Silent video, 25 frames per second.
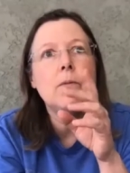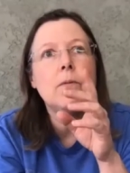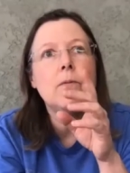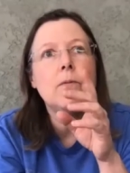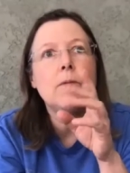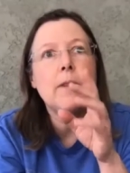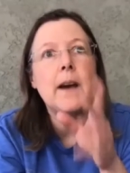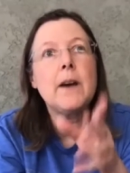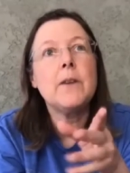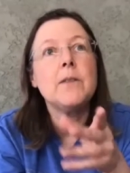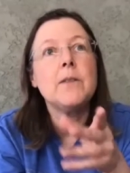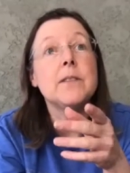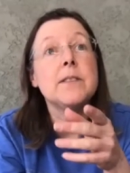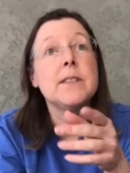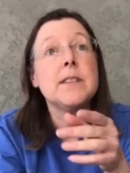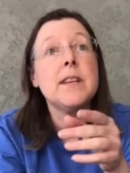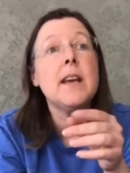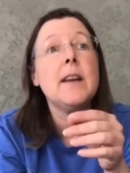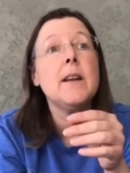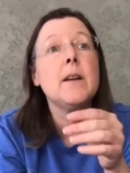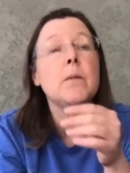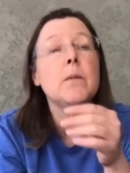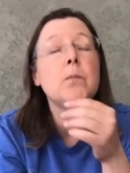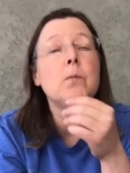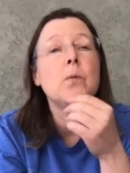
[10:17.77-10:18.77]
found The
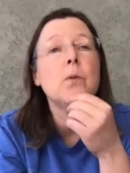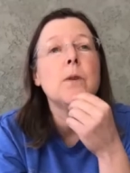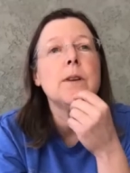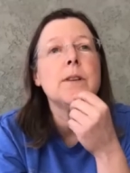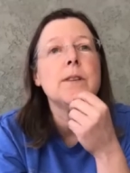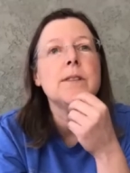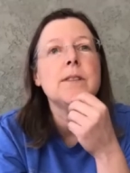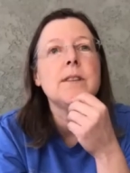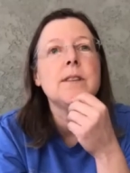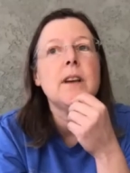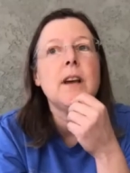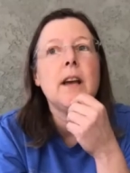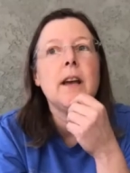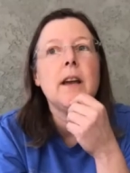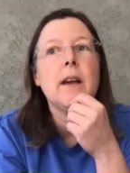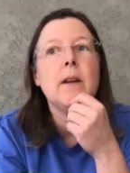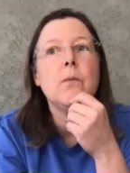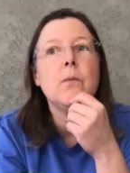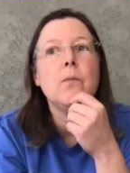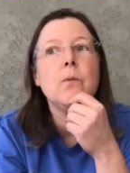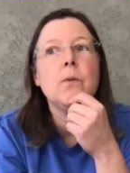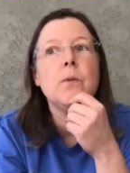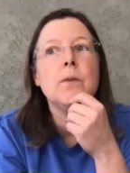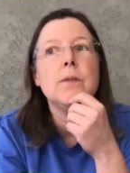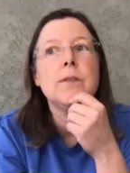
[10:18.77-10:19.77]
Setup was I
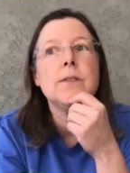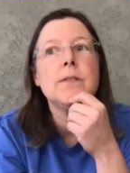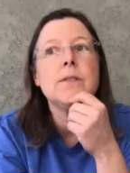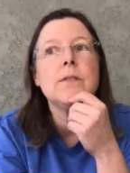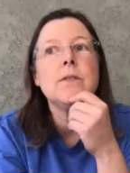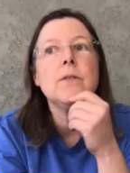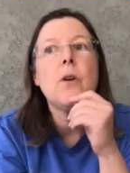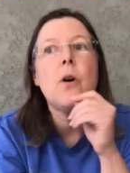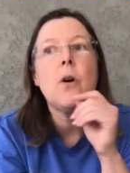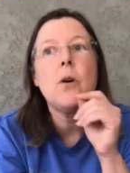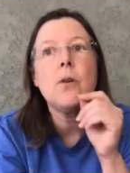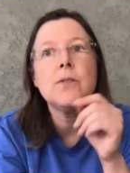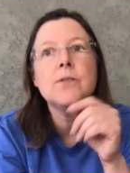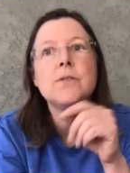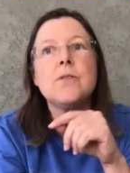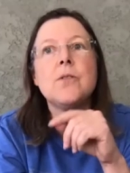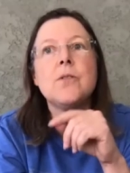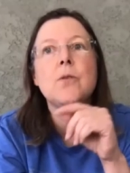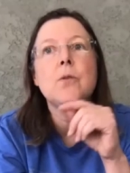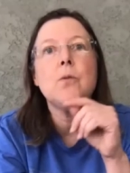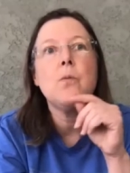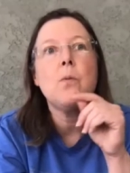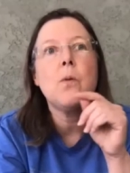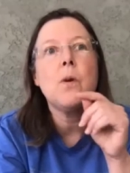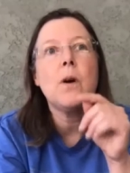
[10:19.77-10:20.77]
was
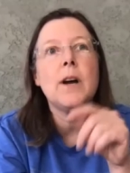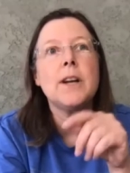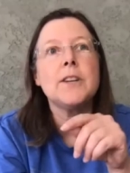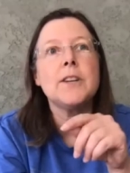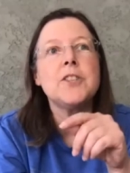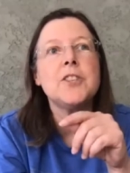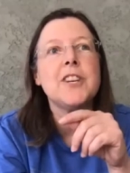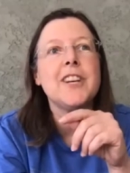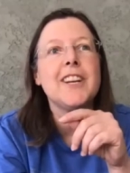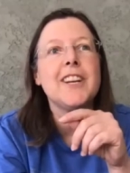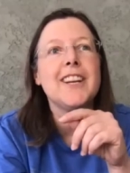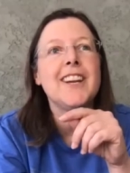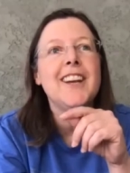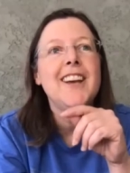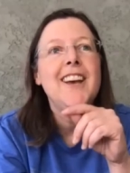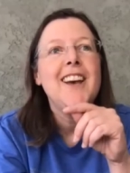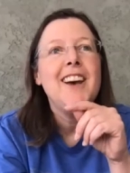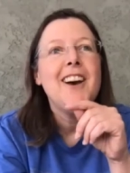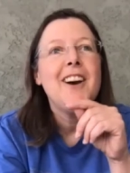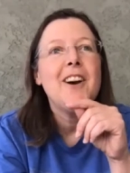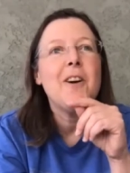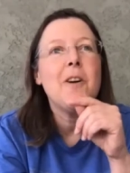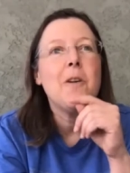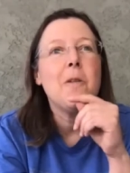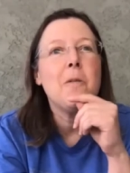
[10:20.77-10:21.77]
also watching
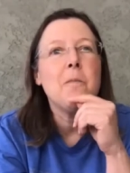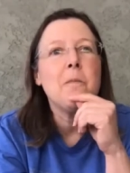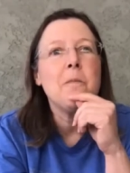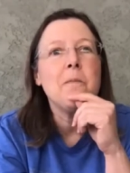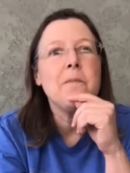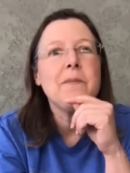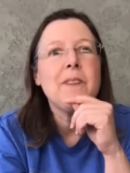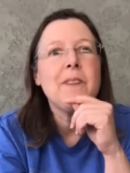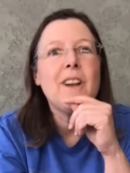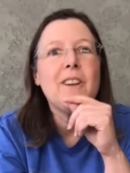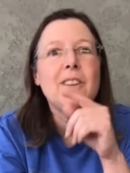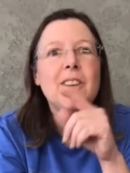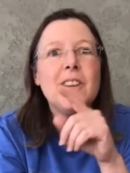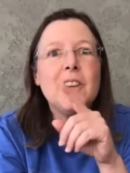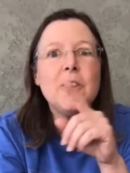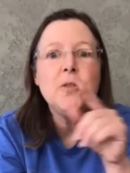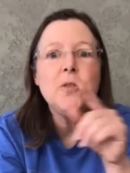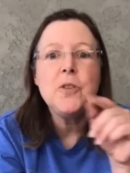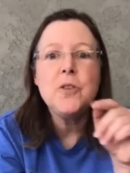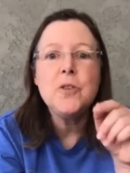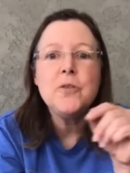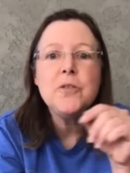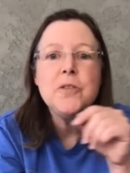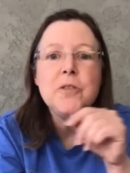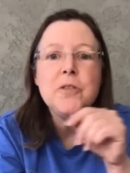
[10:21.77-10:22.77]
a little
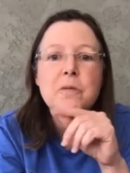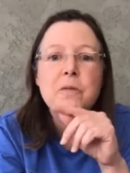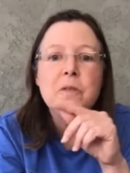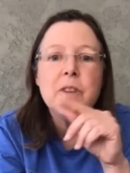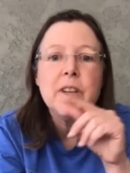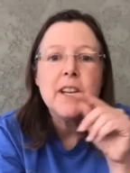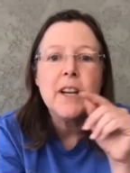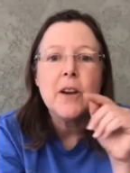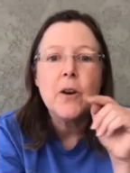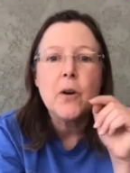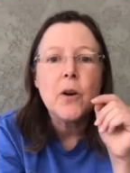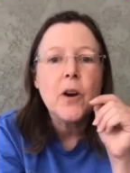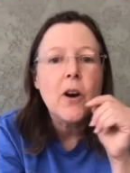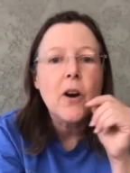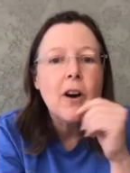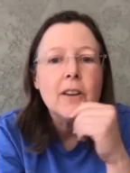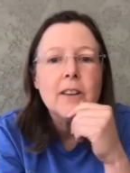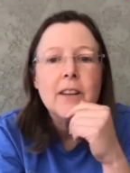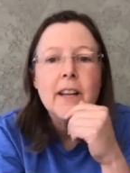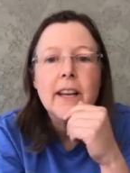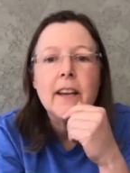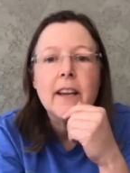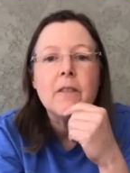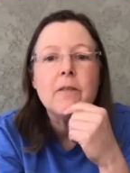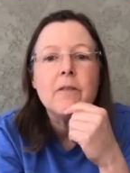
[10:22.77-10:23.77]
YouTube video called
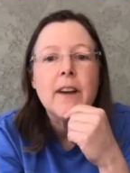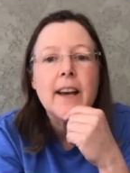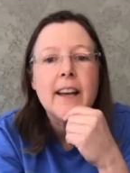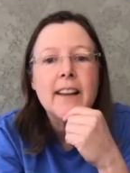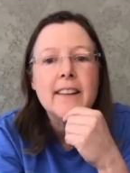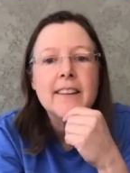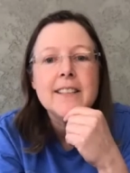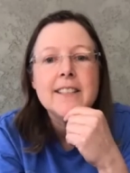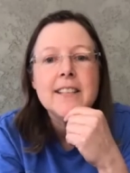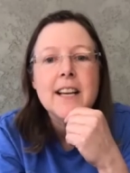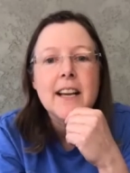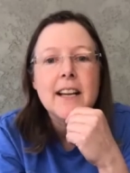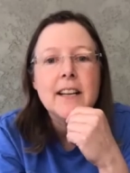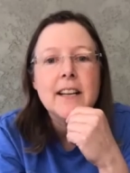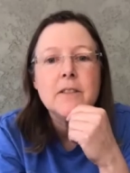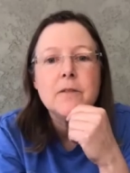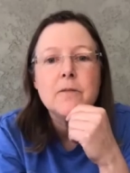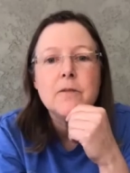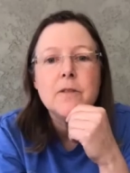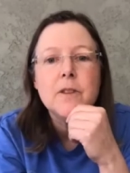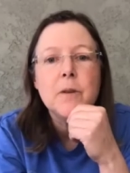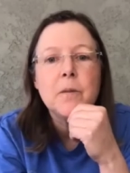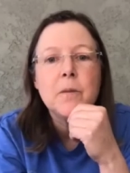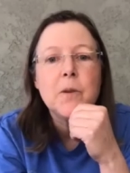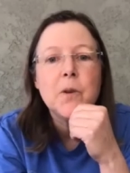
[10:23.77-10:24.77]
like A Valentine to
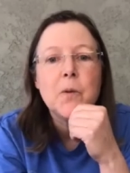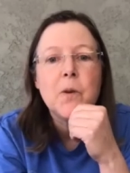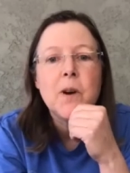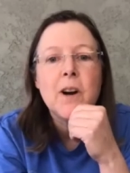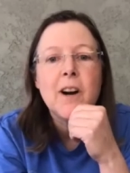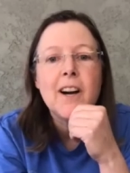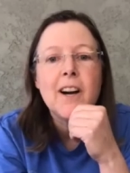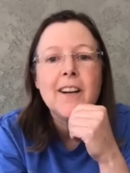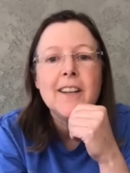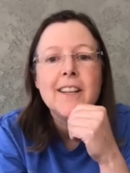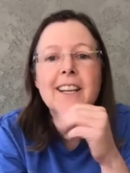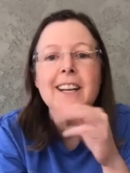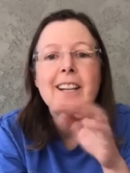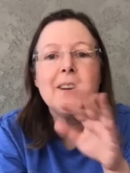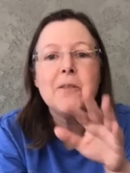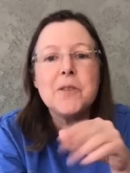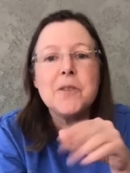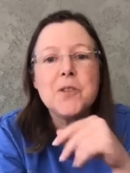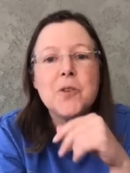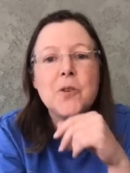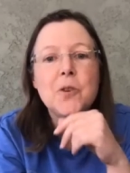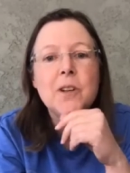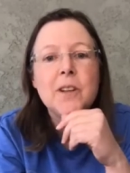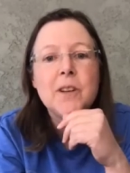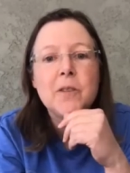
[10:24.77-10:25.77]
Film Noir that I would
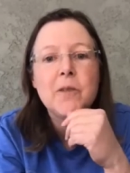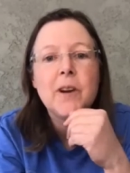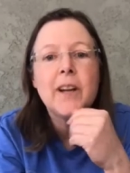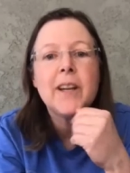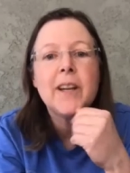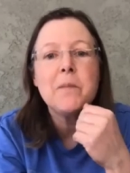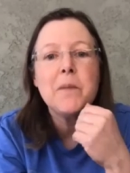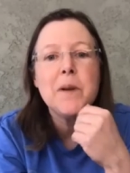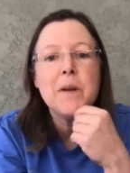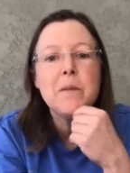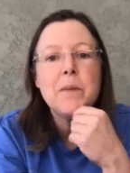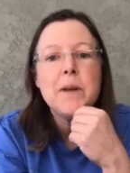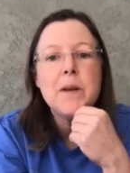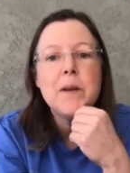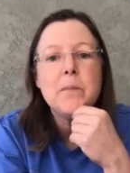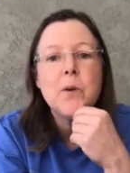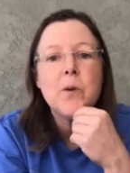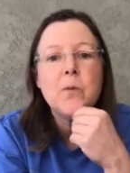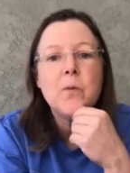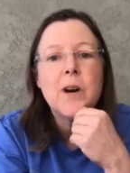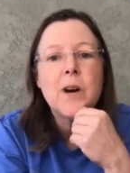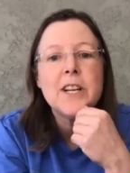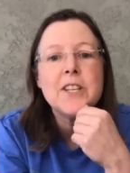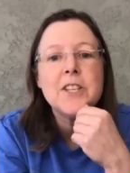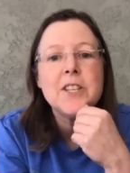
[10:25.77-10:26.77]
totally recommend
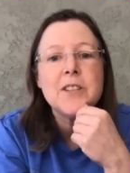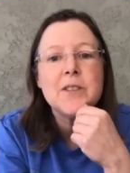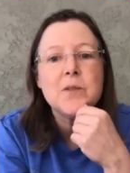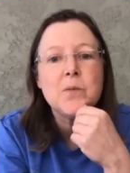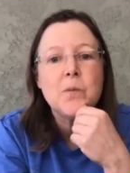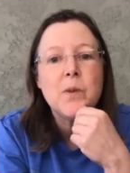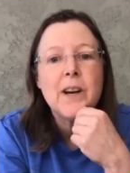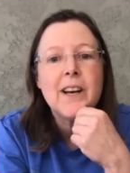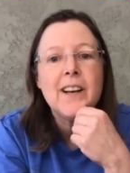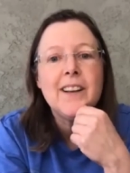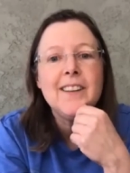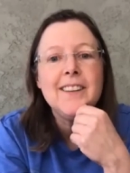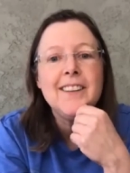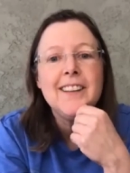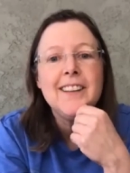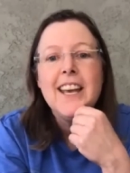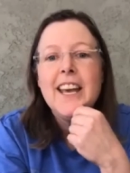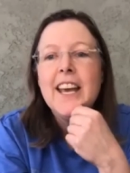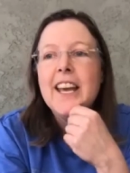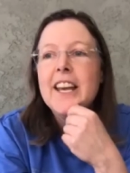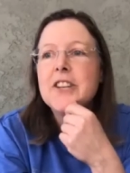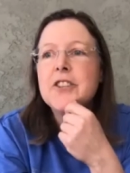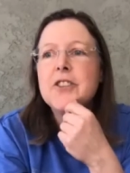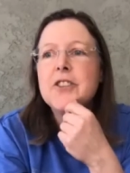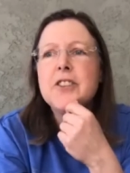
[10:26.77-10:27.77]
people watch as well.
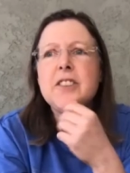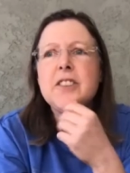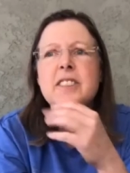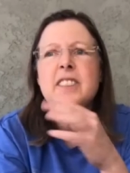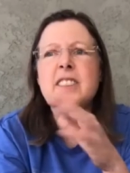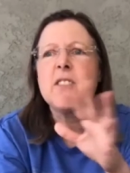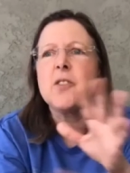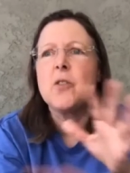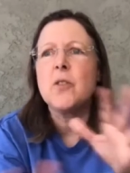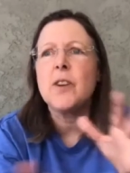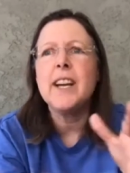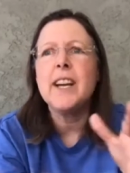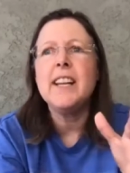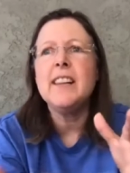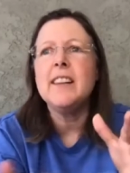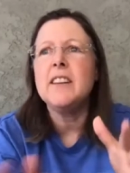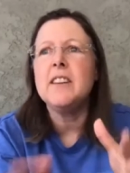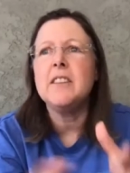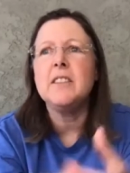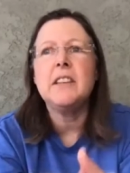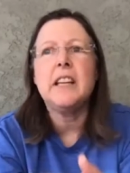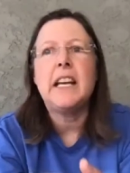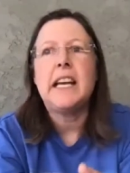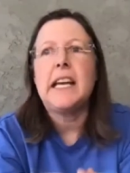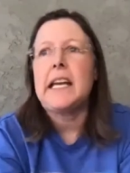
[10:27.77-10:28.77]
It's just this great
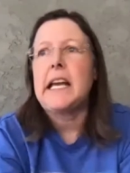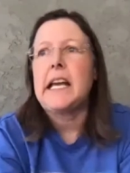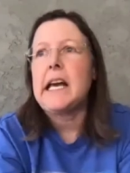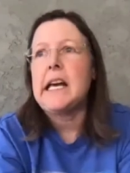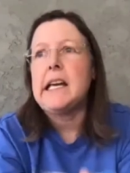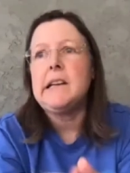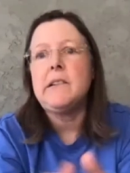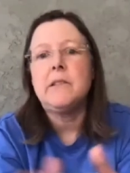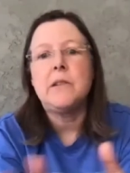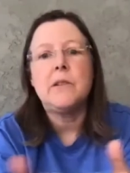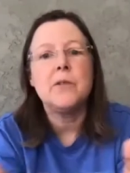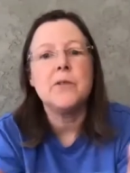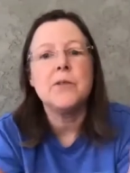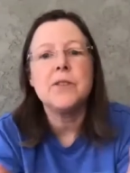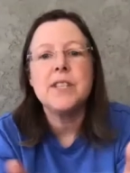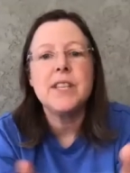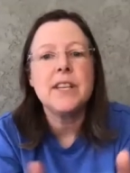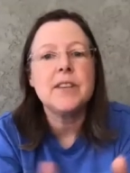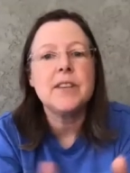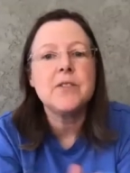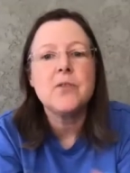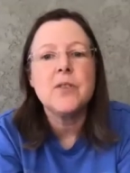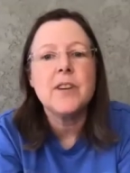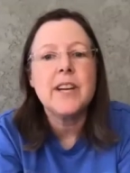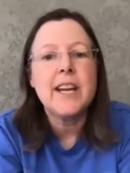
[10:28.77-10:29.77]
little, like, I don't know,
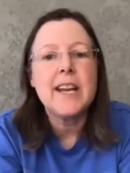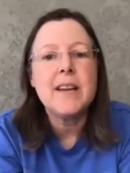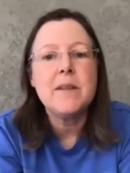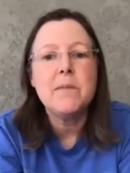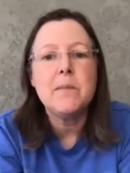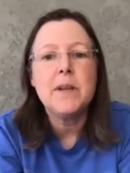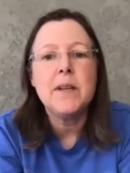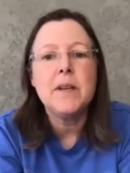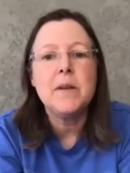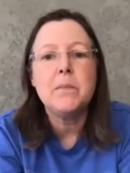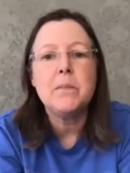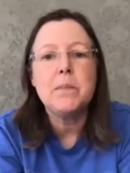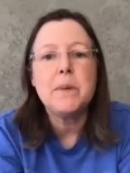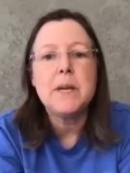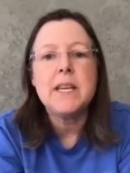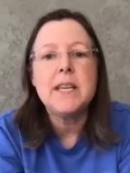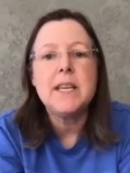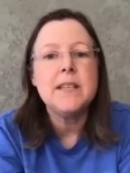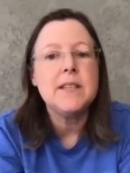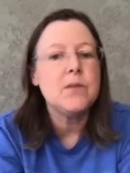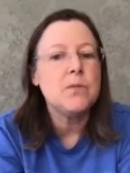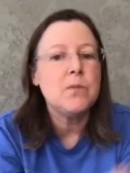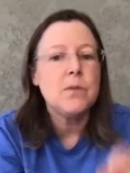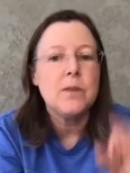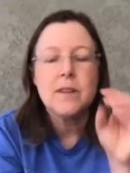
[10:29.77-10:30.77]
6 or 8 minute
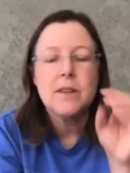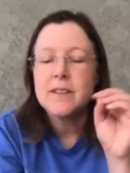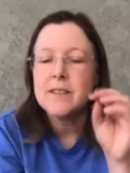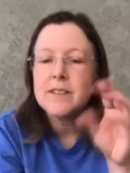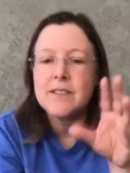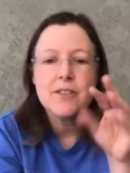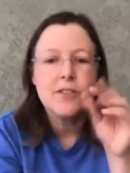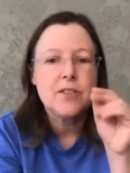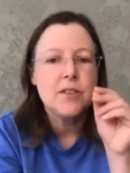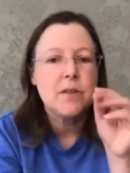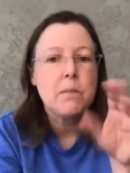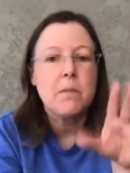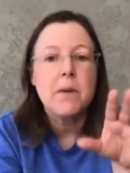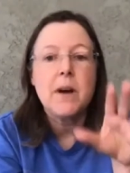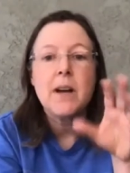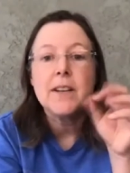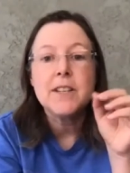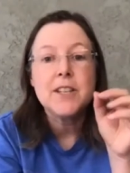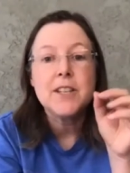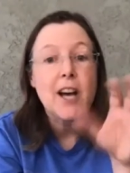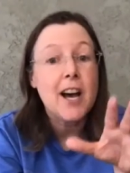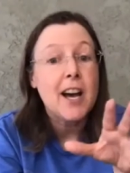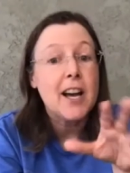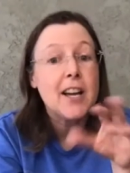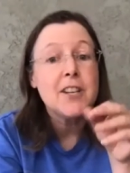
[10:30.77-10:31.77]
piece where that's just a
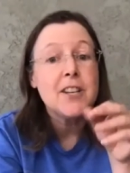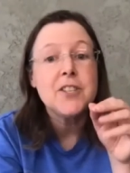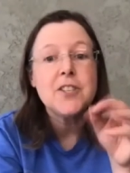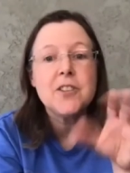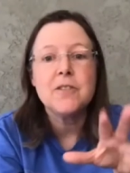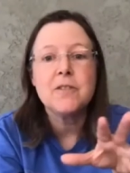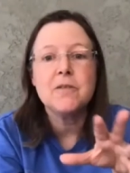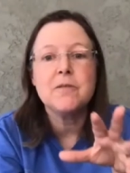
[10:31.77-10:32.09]
montage